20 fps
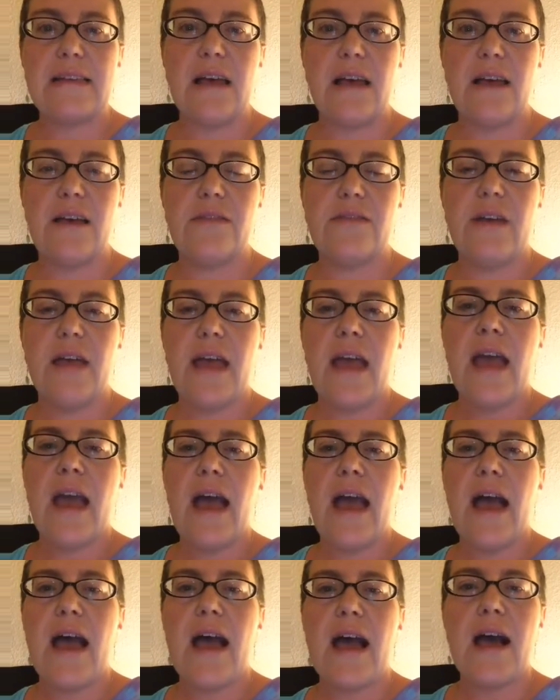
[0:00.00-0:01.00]
of
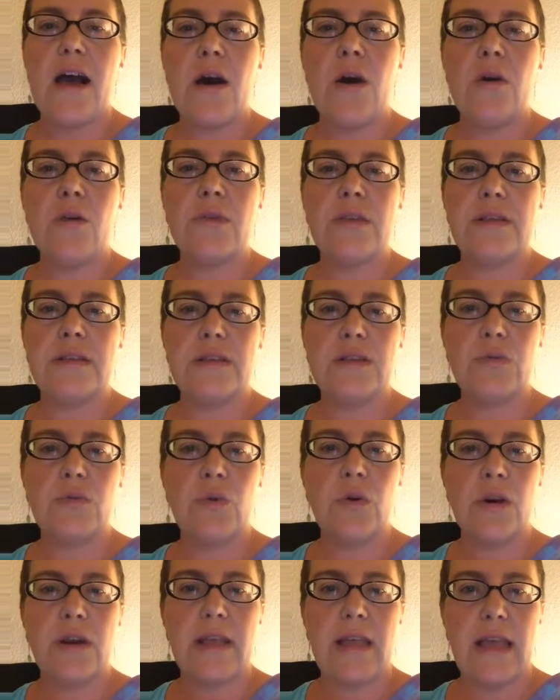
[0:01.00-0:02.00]
how this is
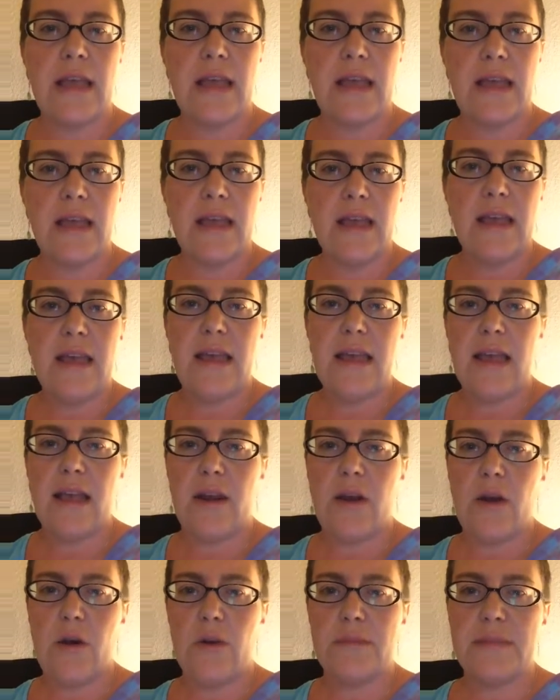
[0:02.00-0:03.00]
working
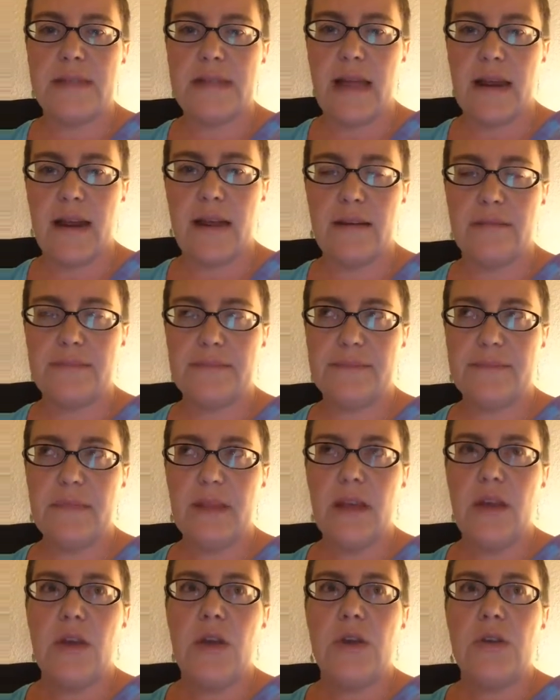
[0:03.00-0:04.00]
in a home setting.
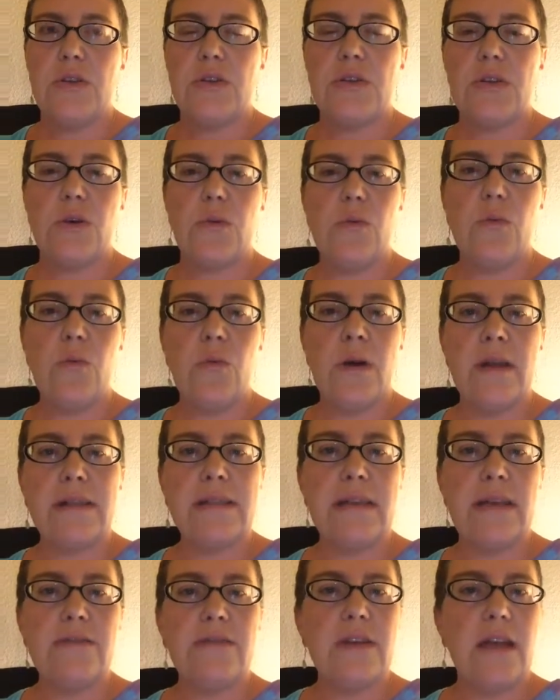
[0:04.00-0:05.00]
So
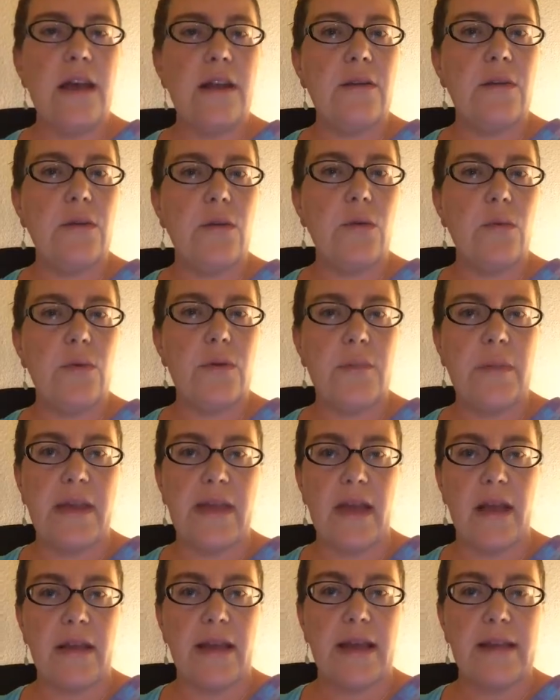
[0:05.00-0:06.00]
once I've done with my
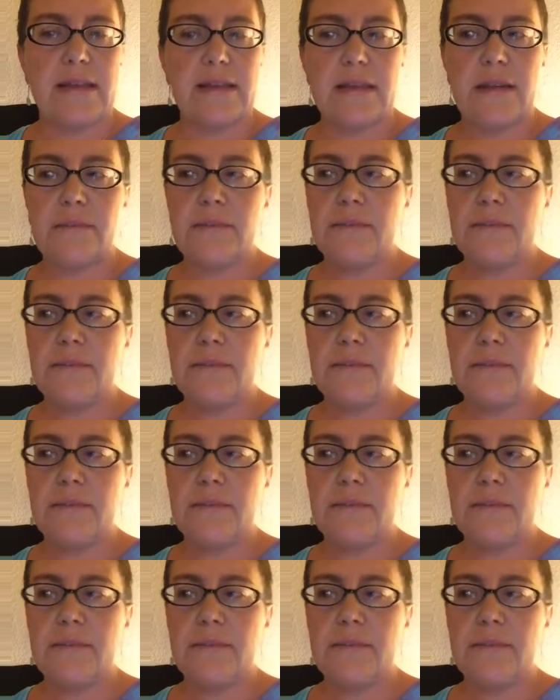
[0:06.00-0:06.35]
youngest,